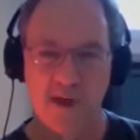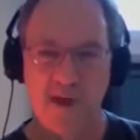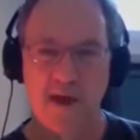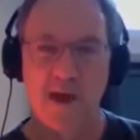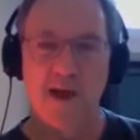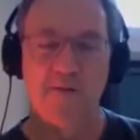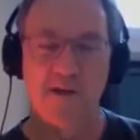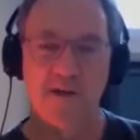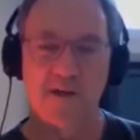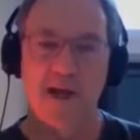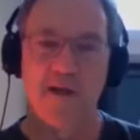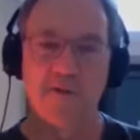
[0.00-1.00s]
It
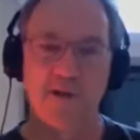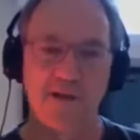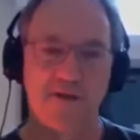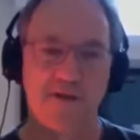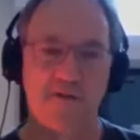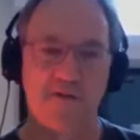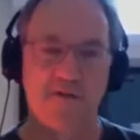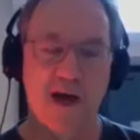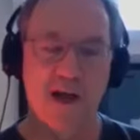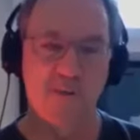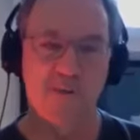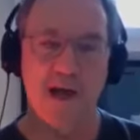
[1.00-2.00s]
was
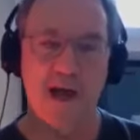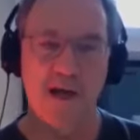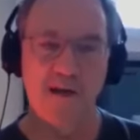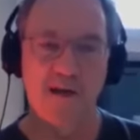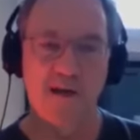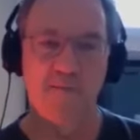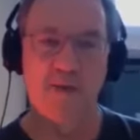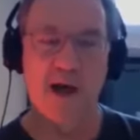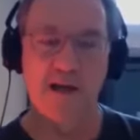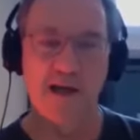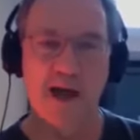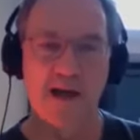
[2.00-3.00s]
developed by a
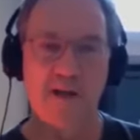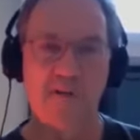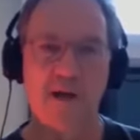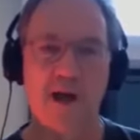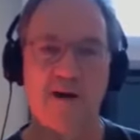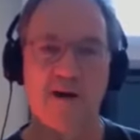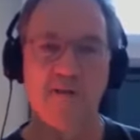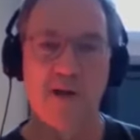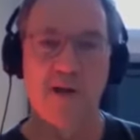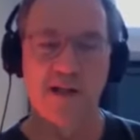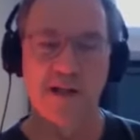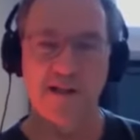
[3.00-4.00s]
guy named Kary
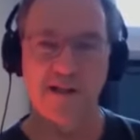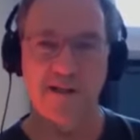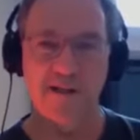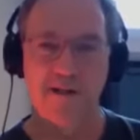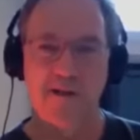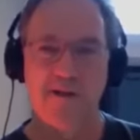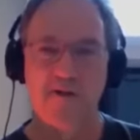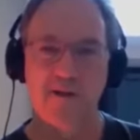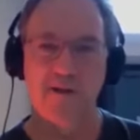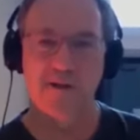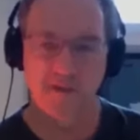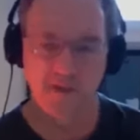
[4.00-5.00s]
Mullis, who was
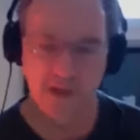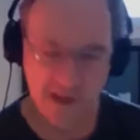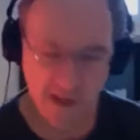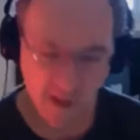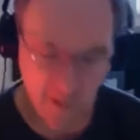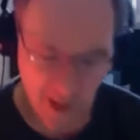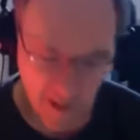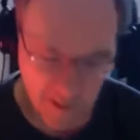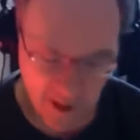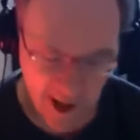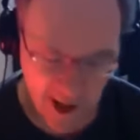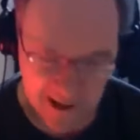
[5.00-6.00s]
given the Nobel
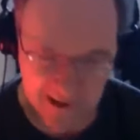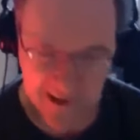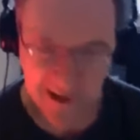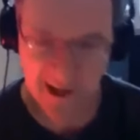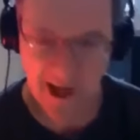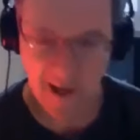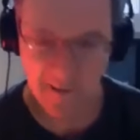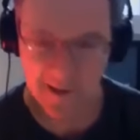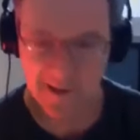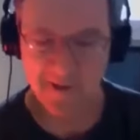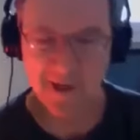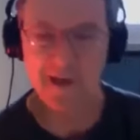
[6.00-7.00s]
Prize in
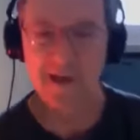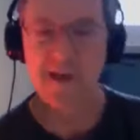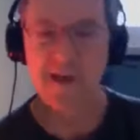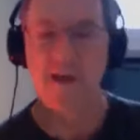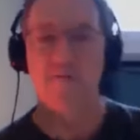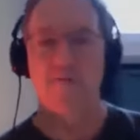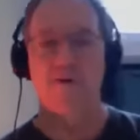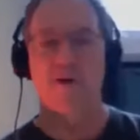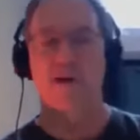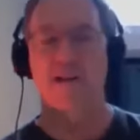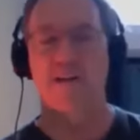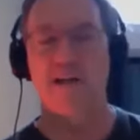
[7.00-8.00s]
Chemistry for
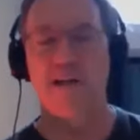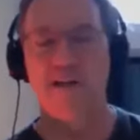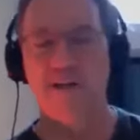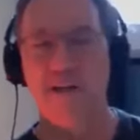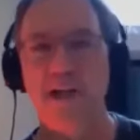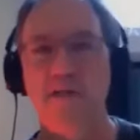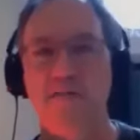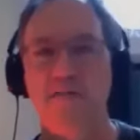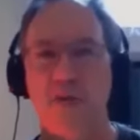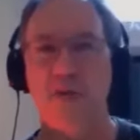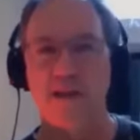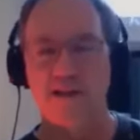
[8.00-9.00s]
essentially
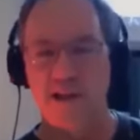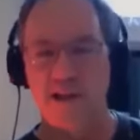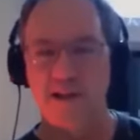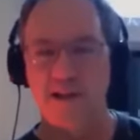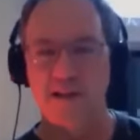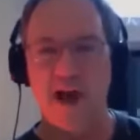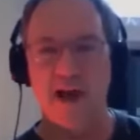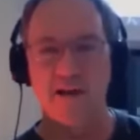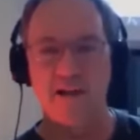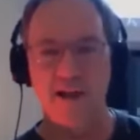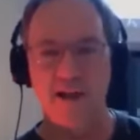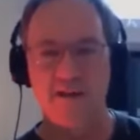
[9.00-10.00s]
inventing the
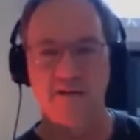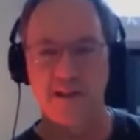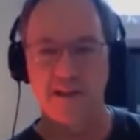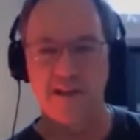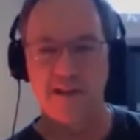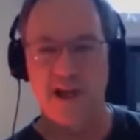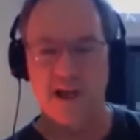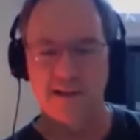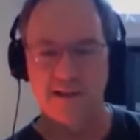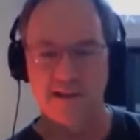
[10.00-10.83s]
technique of this test.